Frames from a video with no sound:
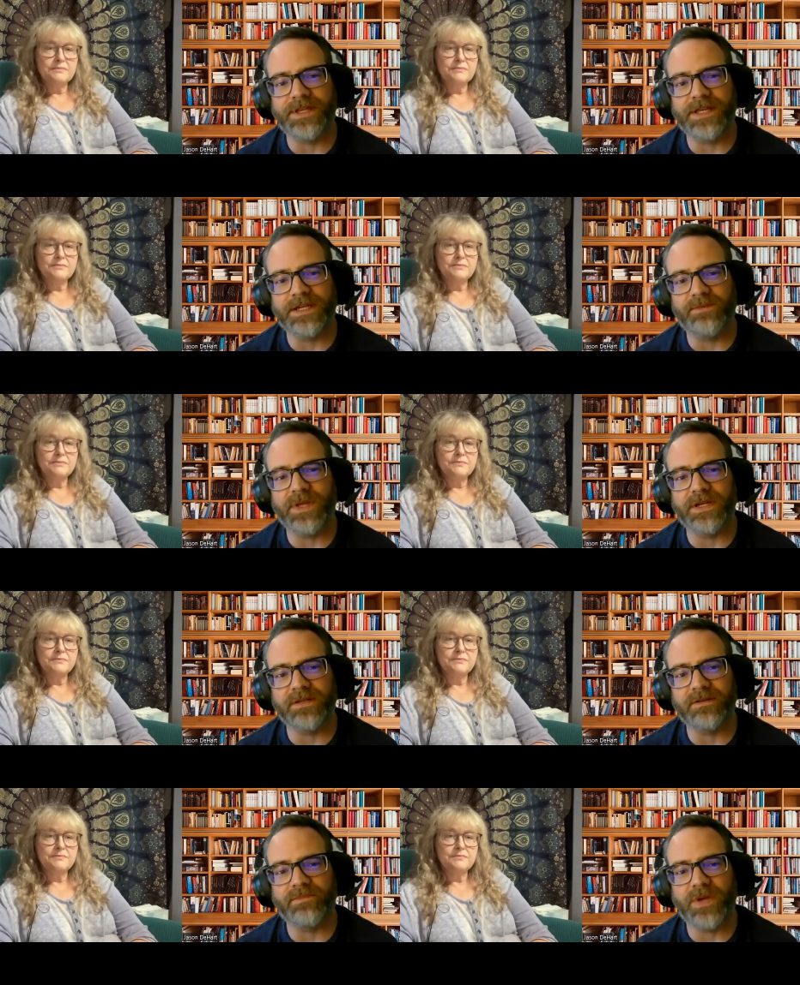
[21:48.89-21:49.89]
Speaker 1: the
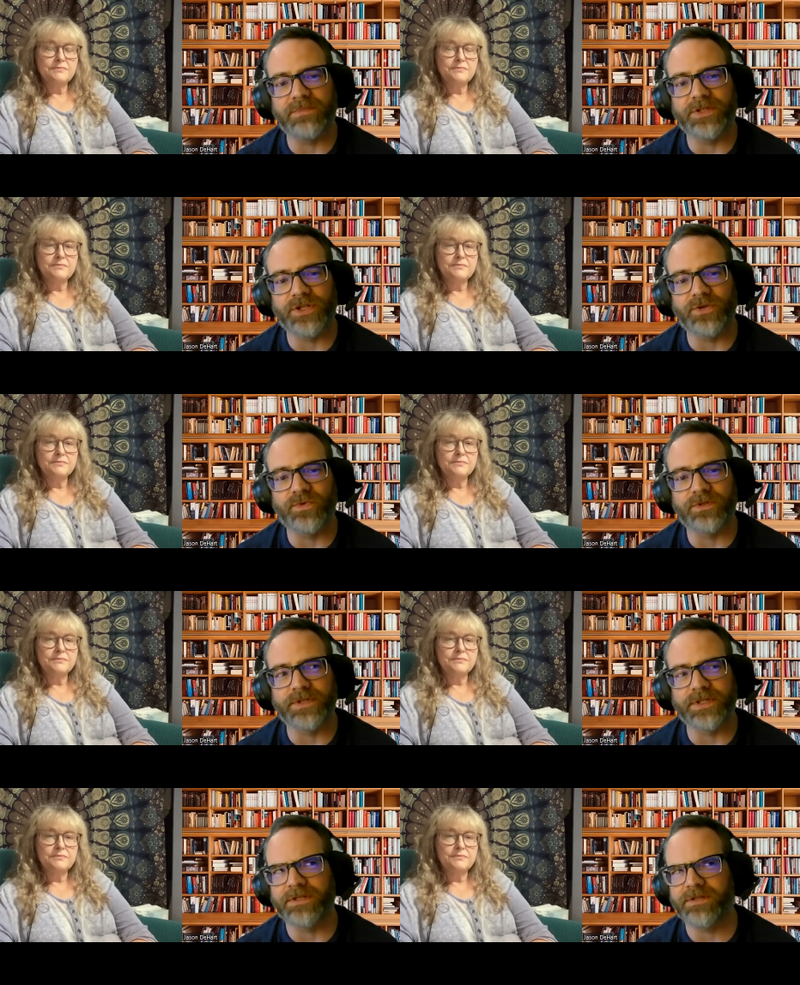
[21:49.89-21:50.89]
independent publishing
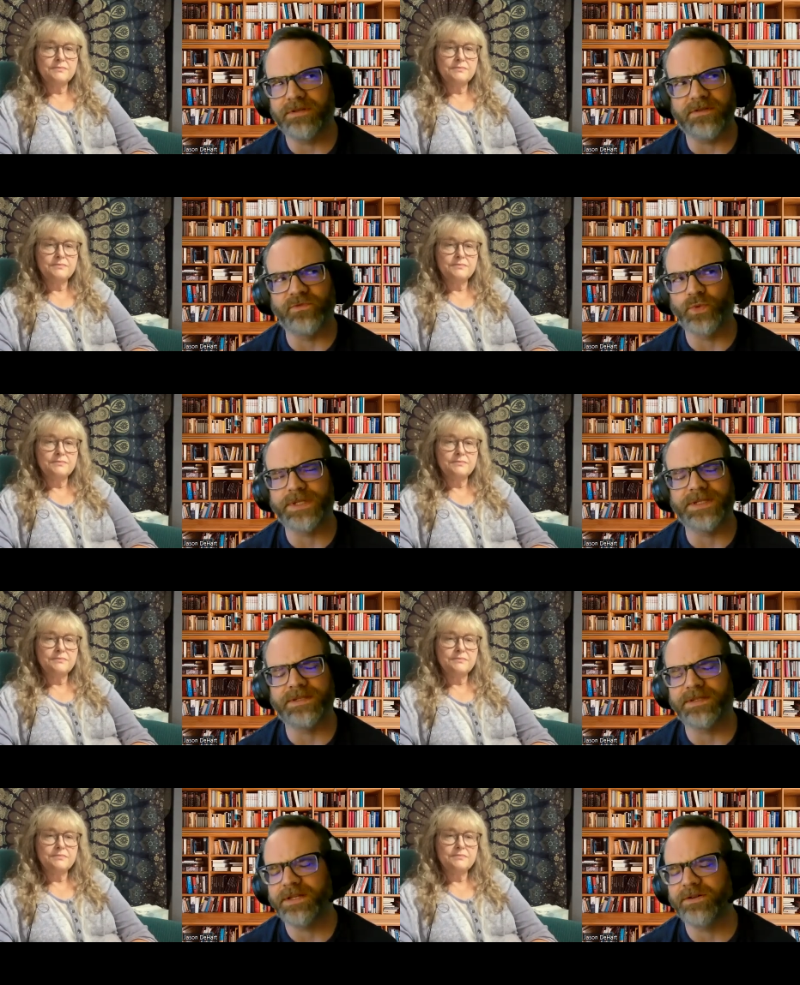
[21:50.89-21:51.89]
world and the
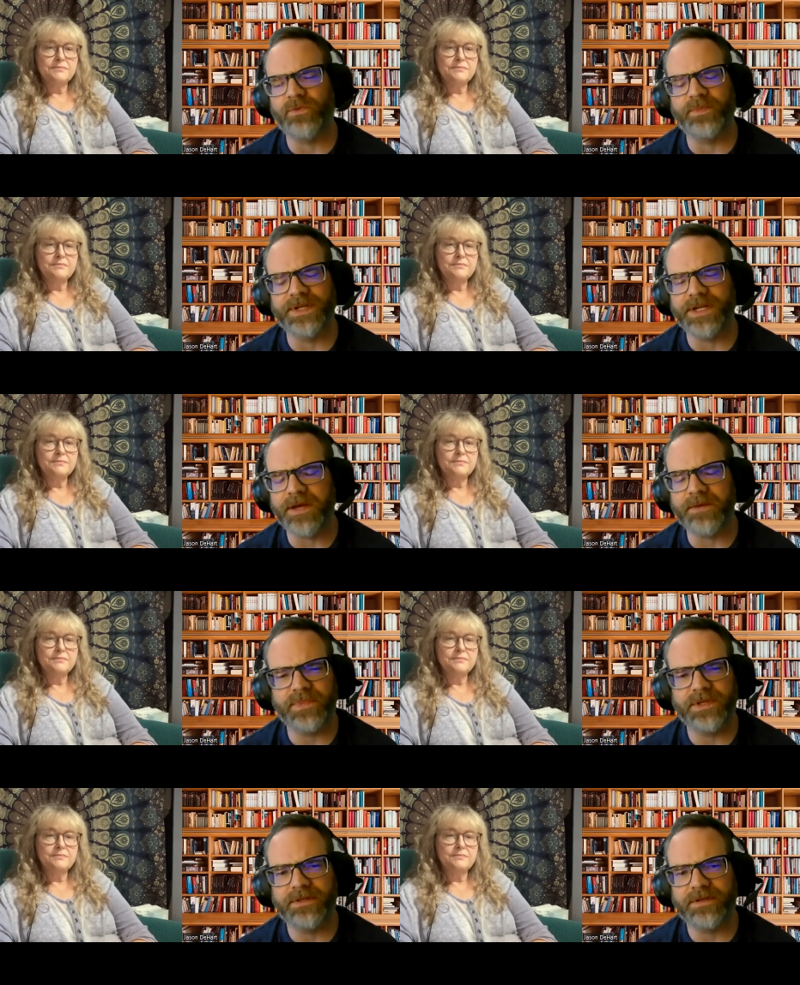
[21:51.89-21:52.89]
voices that are opened
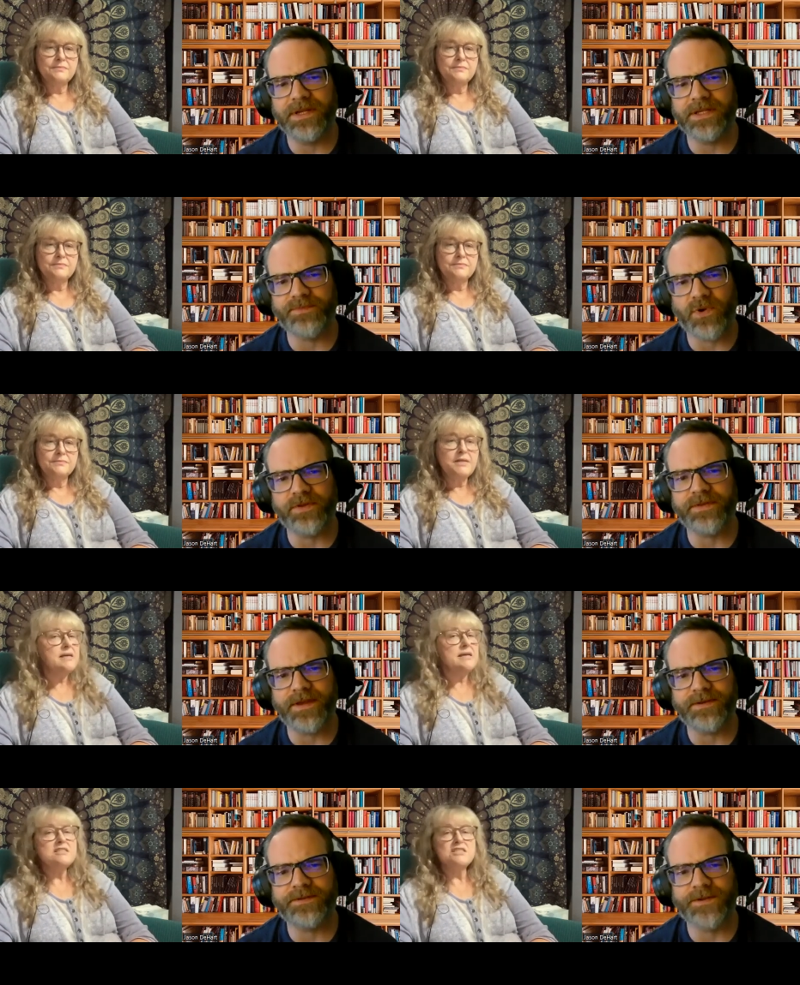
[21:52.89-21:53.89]
up as part yeah,
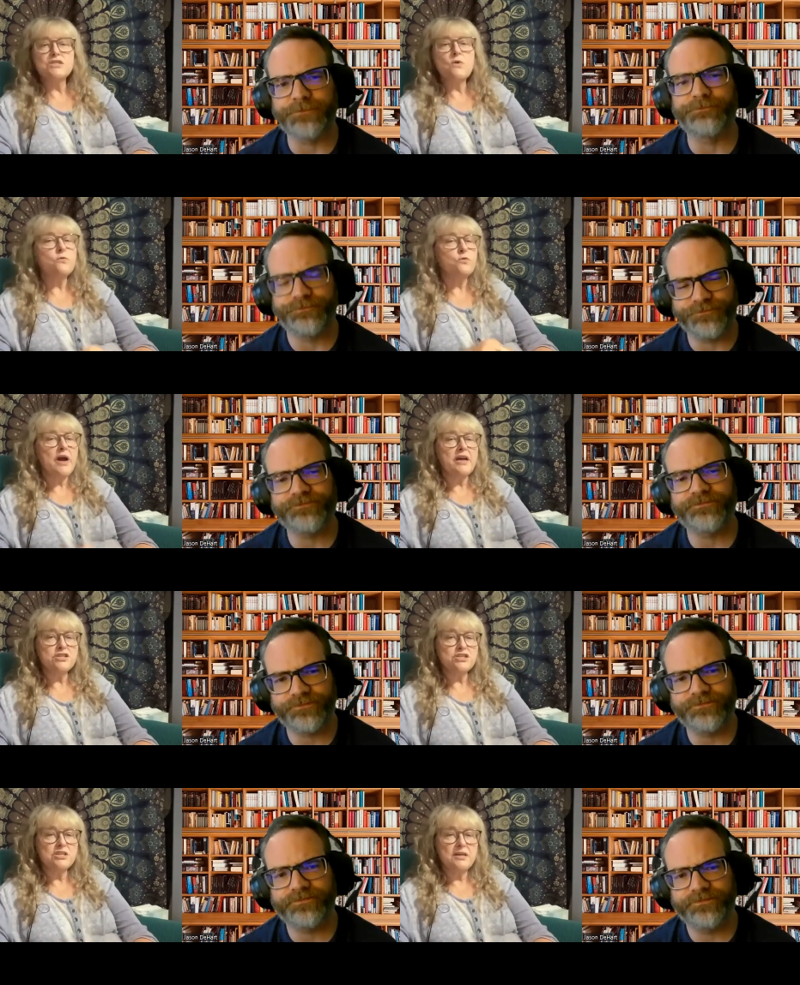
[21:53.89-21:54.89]
of that it's too. so
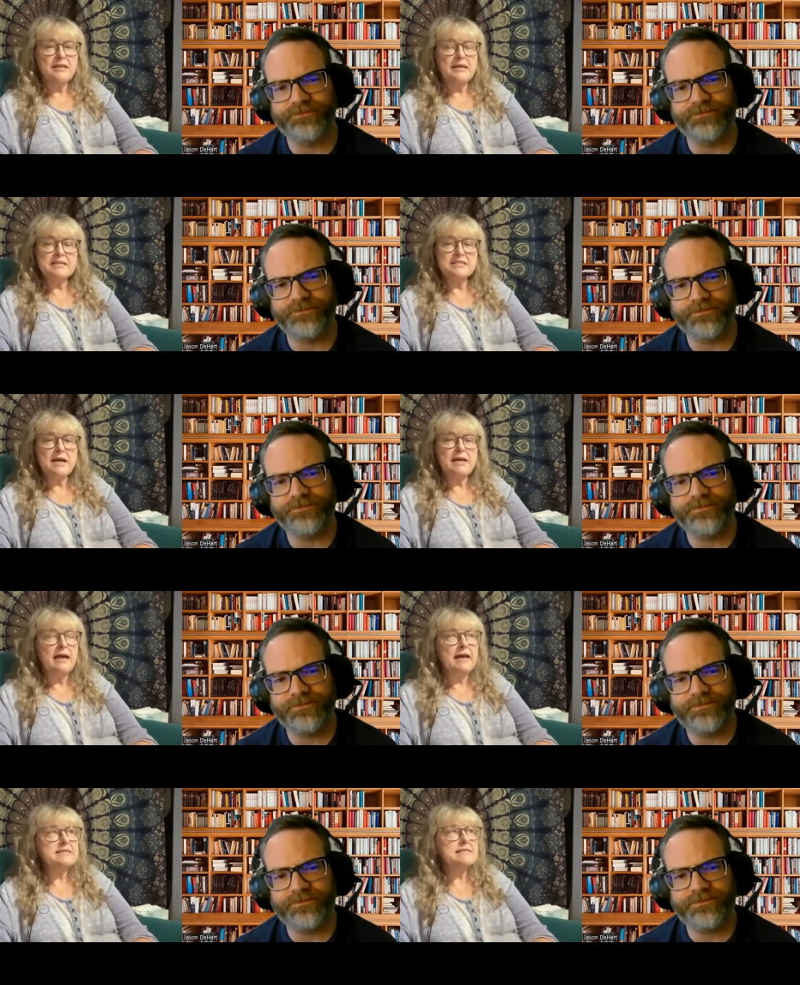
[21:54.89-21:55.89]
Speaker 2: fresh and
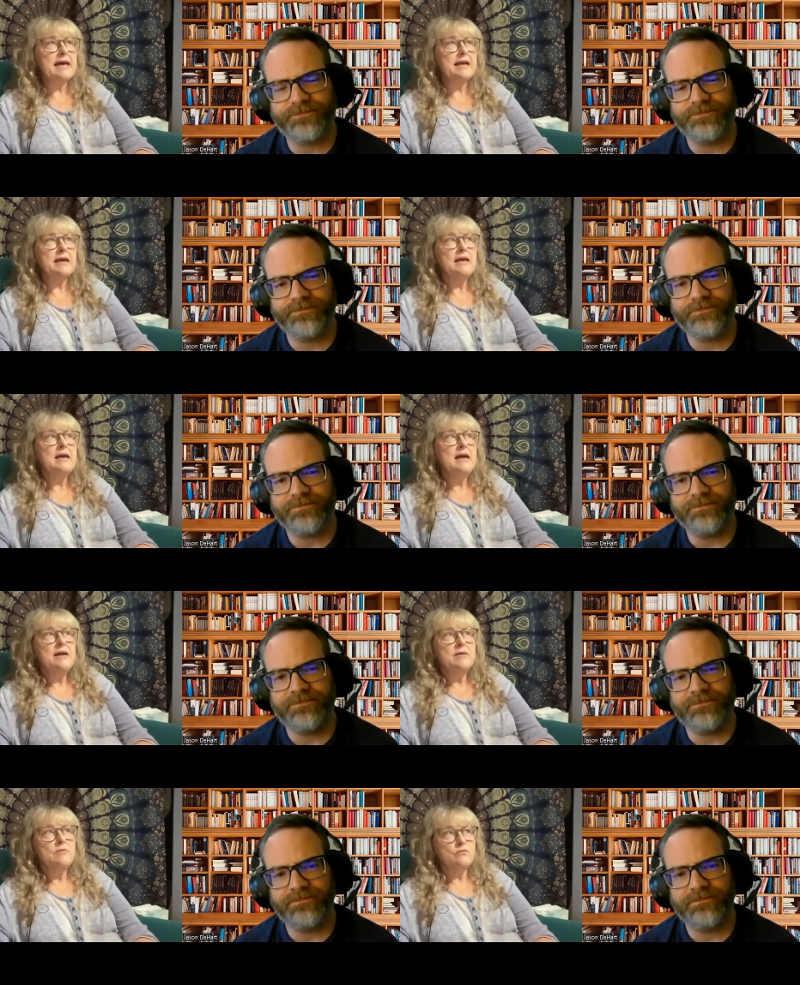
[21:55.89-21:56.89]
exciting it's like
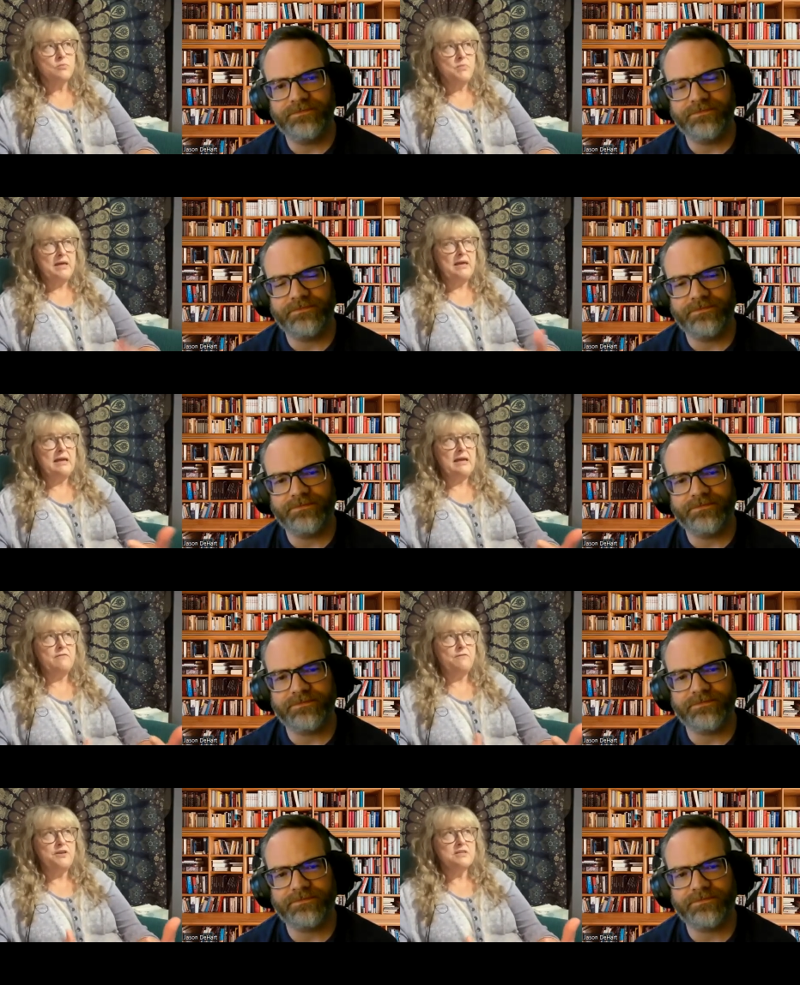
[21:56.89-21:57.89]
for me
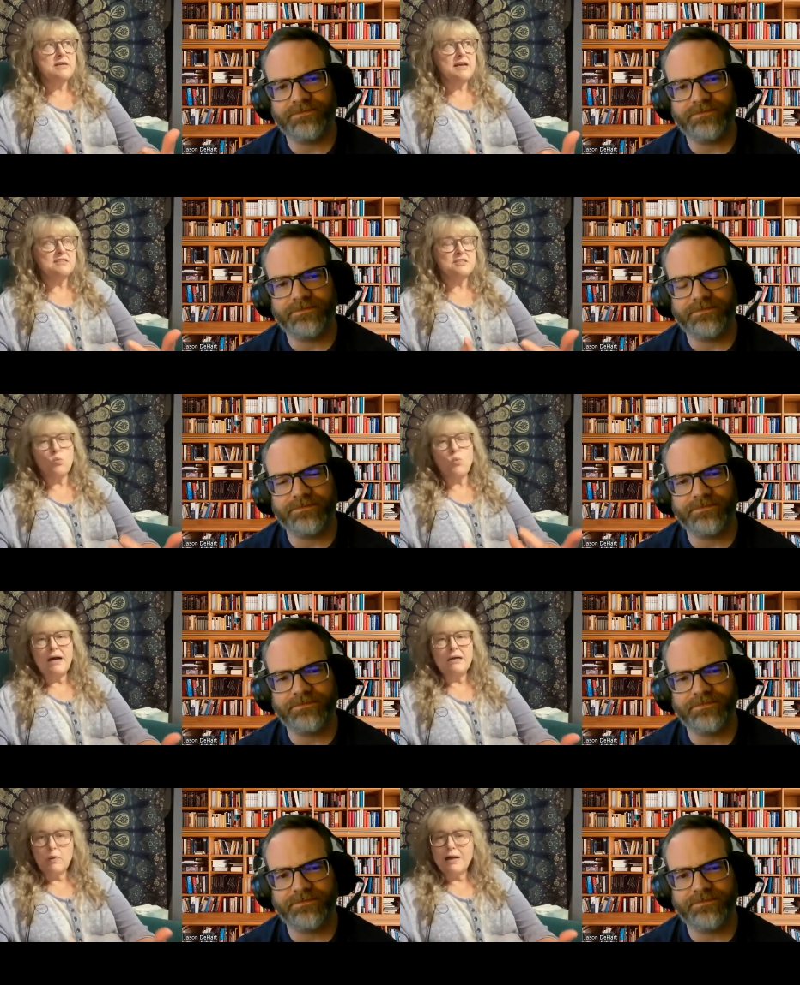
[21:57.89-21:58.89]
it feels like it's the
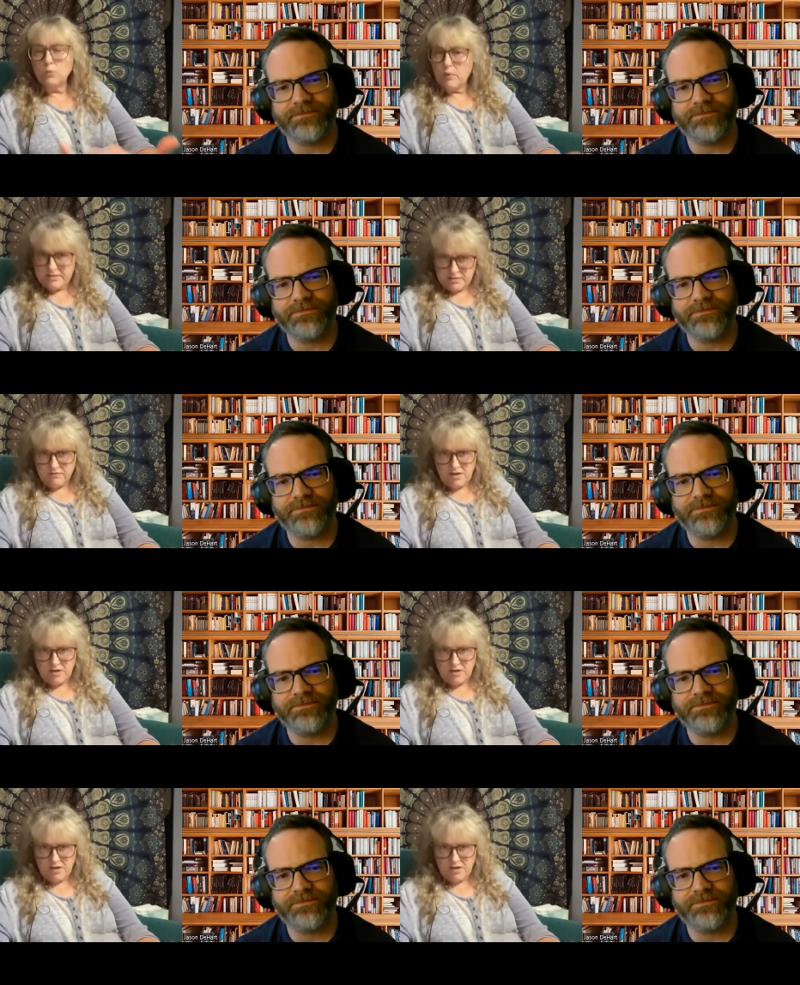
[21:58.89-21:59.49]
wild wild west of